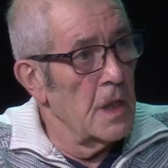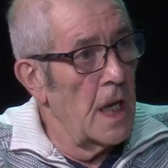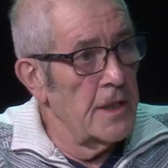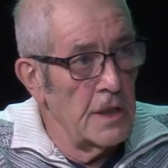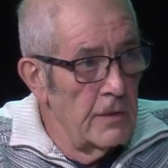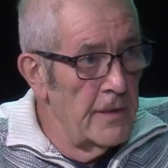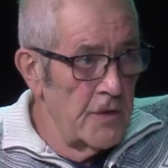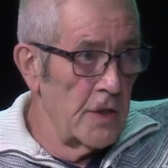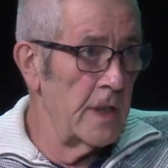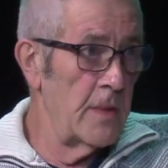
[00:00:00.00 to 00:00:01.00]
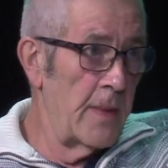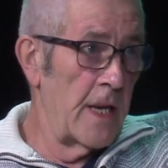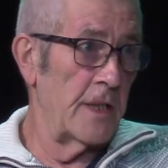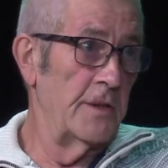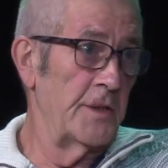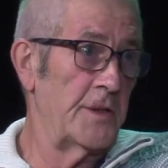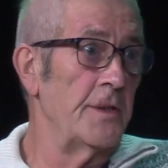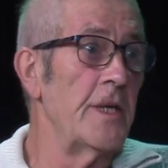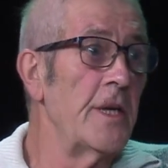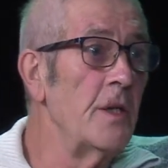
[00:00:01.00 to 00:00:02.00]
I don't know whether you're going to be back in the
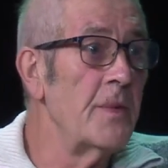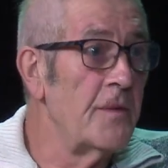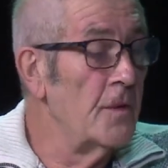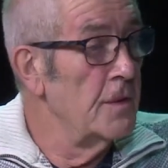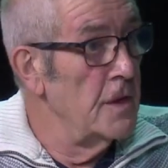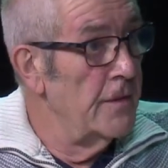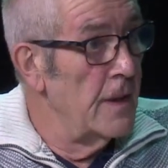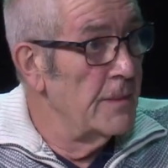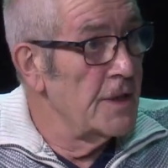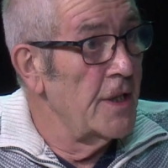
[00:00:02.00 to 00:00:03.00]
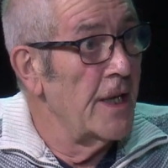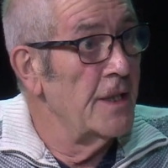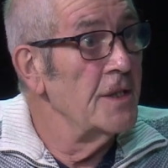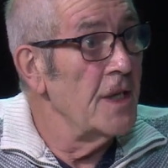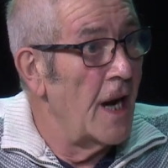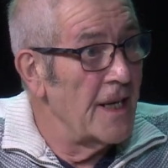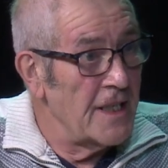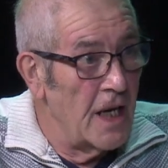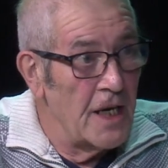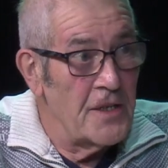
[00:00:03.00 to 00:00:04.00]
studio before November 2nd. I
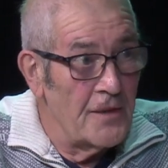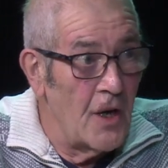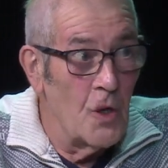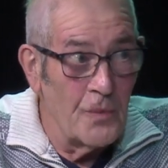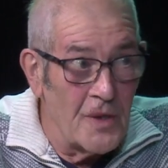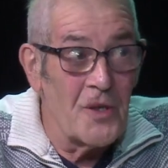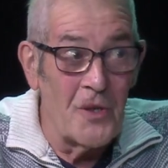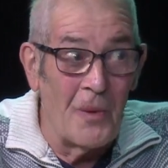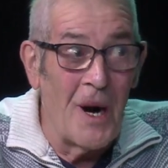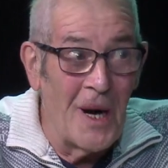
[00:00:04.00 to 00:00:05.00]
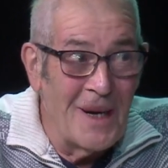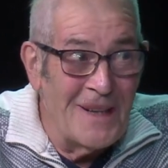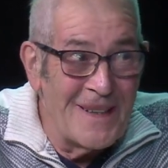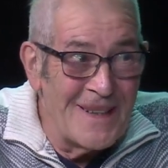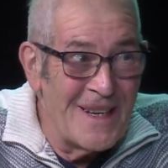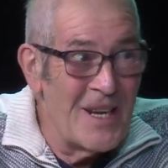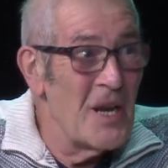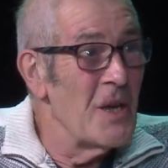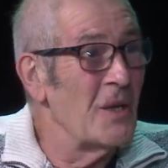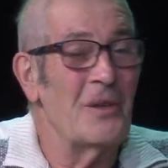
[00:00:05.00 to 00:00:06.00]
kind of hope that you are
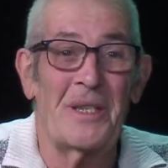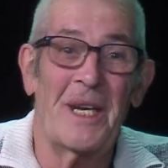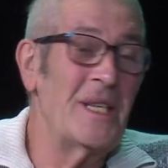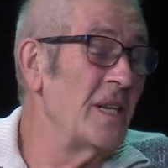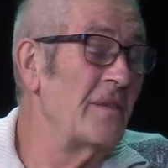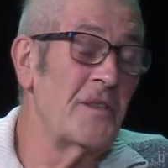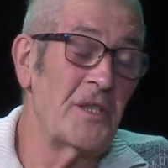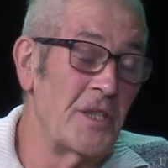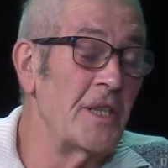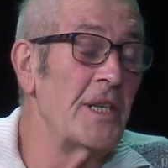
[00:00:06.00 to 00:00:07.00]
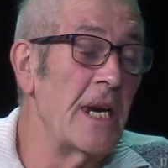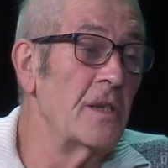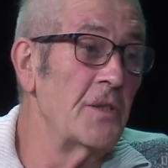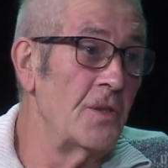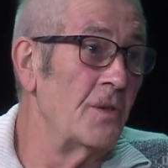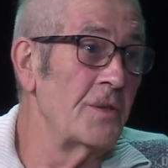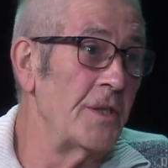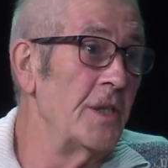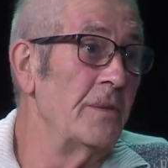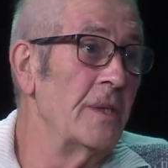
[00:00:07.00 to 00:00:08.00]
because I'd love to sit down and talk to
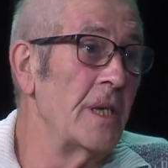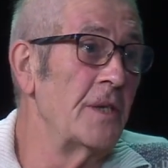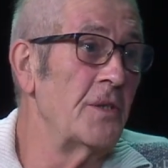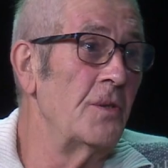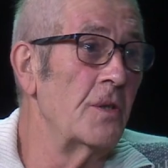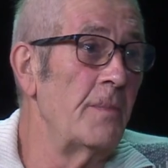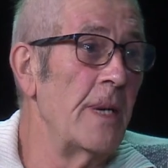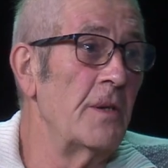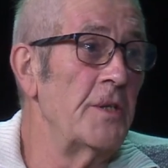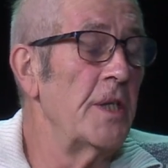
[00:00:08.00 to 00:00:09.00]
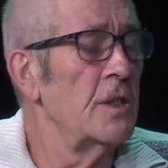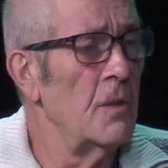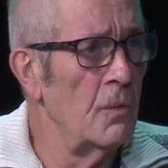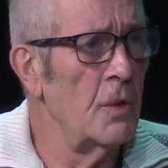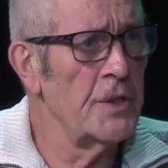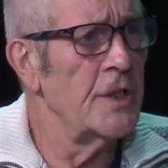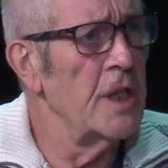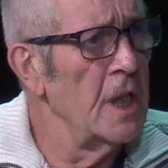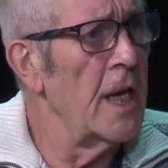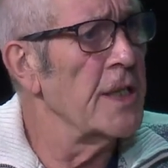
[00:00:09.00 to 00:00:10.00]
you and, and, talk about just what's it
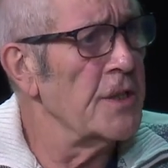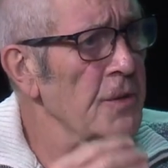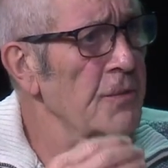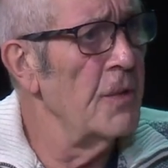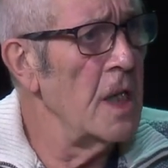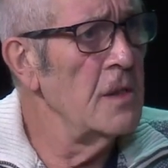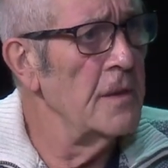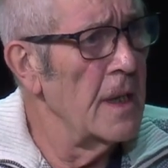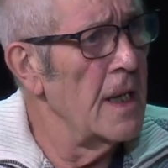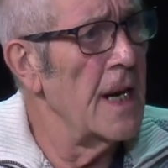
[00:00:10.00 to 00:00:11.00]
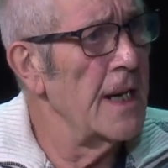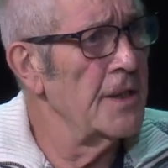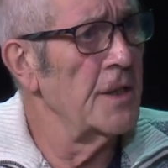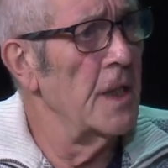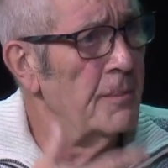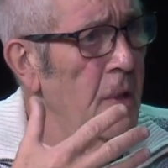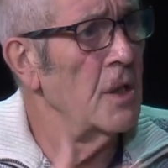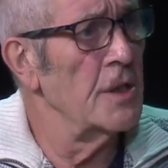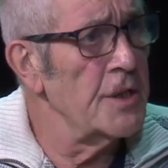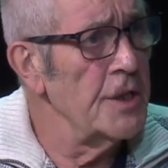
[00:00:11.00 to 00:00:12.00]
like to run as a
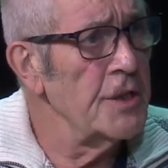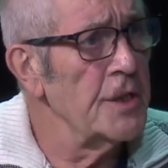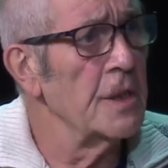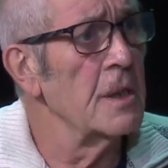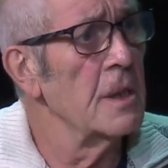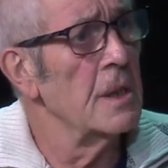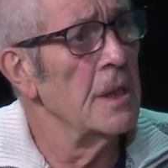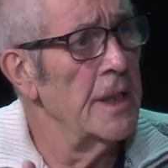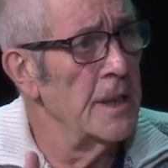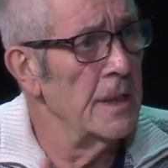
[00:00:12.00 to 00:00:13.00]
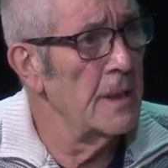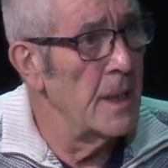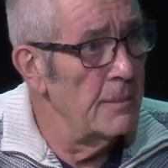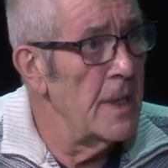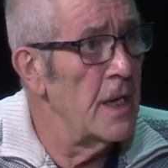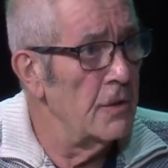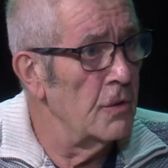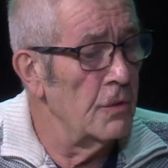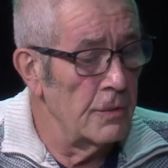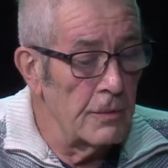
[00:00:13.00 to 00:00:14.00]
politician in a, a
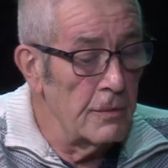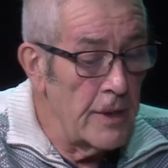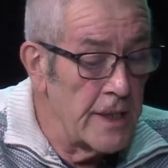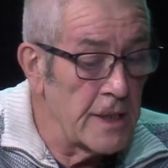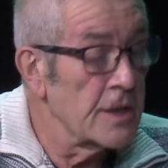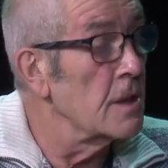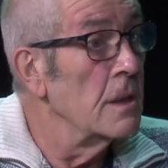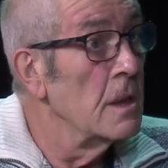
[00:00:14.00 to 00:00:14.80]
mayoral race.